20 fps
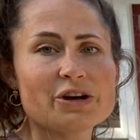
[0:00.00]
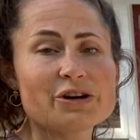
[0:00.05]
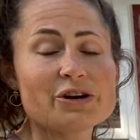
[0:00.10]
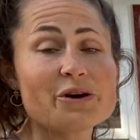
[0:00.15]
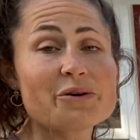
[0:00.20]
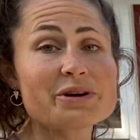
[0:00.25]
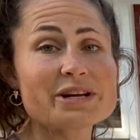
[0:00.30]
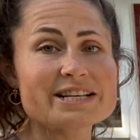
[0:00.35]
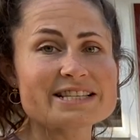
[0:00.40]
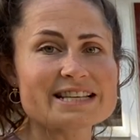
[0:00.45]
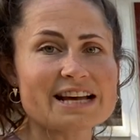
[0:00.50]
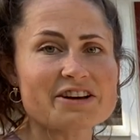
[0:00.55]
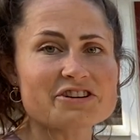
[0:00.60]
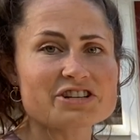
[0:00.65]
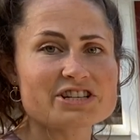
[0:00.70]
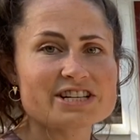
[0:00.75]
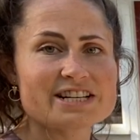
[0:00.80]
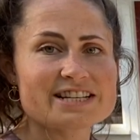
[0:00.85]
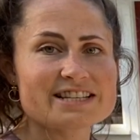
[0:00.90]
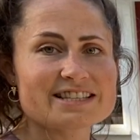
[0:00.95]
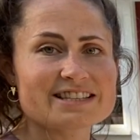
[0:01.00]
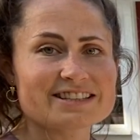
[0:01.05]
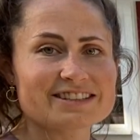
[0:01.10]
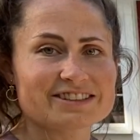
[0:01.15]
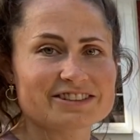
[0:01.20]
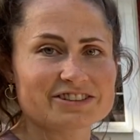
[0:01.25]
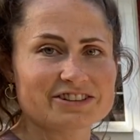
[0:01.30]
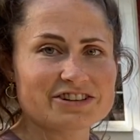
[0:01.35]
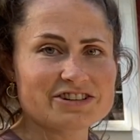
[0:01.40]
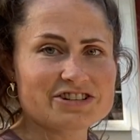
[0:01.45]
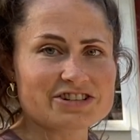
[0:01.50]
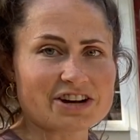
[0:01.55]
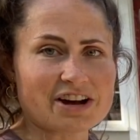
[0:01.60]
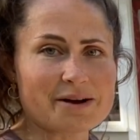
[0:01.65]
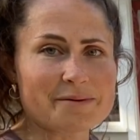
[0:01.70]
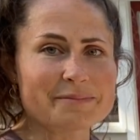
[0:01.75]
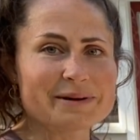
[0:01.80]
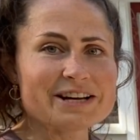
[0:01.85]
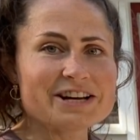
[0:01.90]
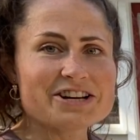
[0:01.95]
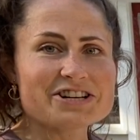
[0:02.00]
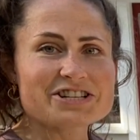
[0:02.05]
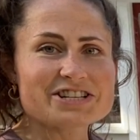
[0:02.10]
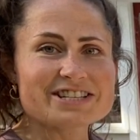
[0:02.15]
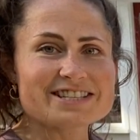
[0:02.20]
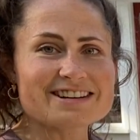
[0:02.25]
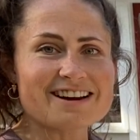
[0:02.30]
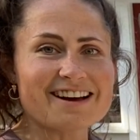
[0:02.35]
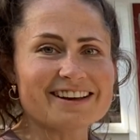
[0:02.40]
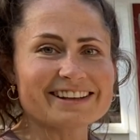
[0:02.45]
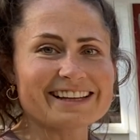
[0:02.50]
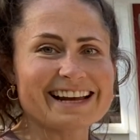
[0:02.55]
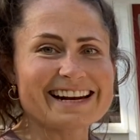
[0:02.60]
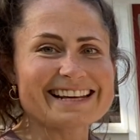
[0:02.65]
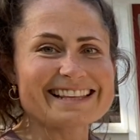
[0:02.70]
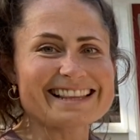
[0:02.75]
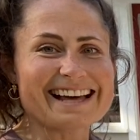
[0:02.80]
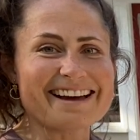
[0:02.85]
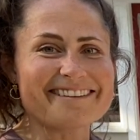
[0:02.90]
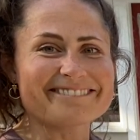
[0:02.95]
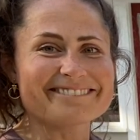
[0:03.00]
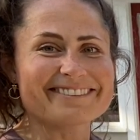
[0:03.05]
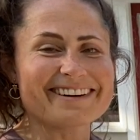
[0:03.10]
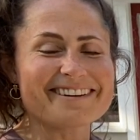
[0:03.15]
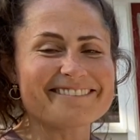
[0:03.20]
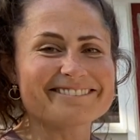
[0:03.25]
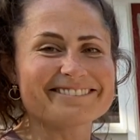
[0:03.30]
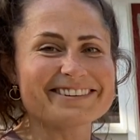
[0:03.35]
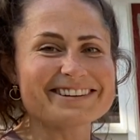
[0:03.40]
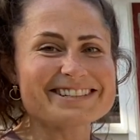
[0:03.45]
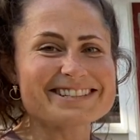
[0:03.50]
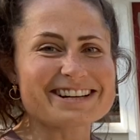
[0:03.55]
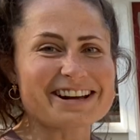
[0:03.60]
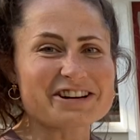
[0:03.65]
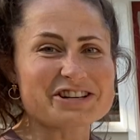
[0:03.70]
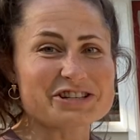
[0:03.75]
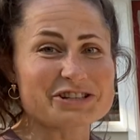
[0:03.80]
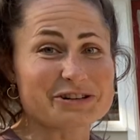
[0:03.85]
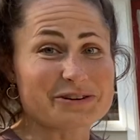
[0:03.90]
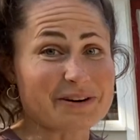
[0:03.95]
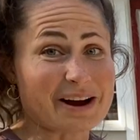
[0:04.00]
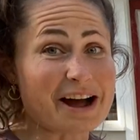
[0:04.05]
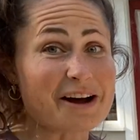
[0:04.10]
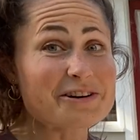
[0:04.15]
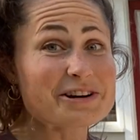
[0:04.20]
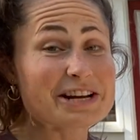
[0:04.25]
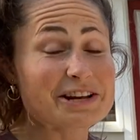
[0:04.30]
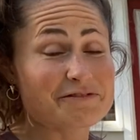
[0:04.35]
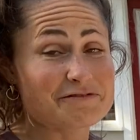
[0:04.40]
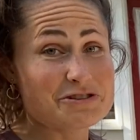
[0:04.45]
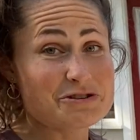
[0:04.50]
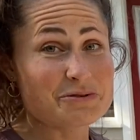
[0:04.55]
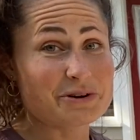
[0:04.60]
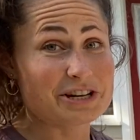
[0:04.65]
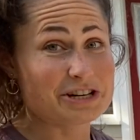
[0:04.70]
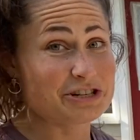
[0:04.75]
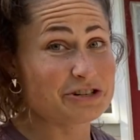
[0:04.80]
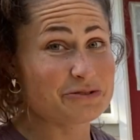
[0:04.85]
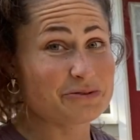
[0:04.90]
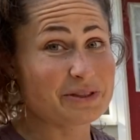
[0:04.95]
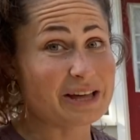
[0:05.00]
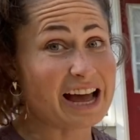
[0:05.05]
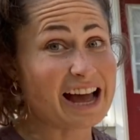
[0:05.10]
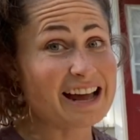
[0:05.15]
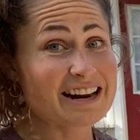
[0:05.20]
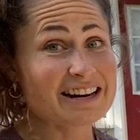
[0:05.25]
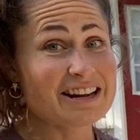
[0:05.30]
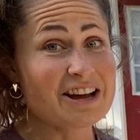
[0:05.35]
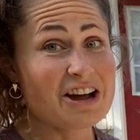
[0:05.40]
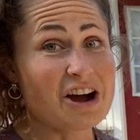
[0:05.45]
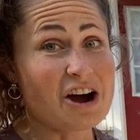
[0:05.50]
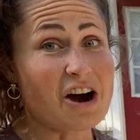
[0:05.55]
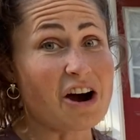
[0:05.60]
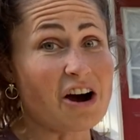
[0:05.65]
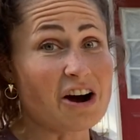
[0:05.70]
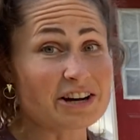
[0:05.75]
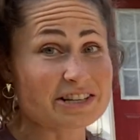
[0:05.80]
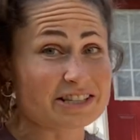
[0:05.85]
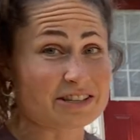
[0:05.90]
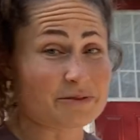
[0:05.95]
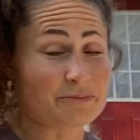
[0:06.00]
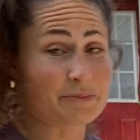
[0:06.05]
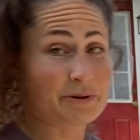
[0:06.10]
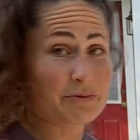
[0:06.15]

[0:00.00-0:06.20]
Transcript: Notice how good job. She's not letting that front foot touch the ground. If you can do that, awesome.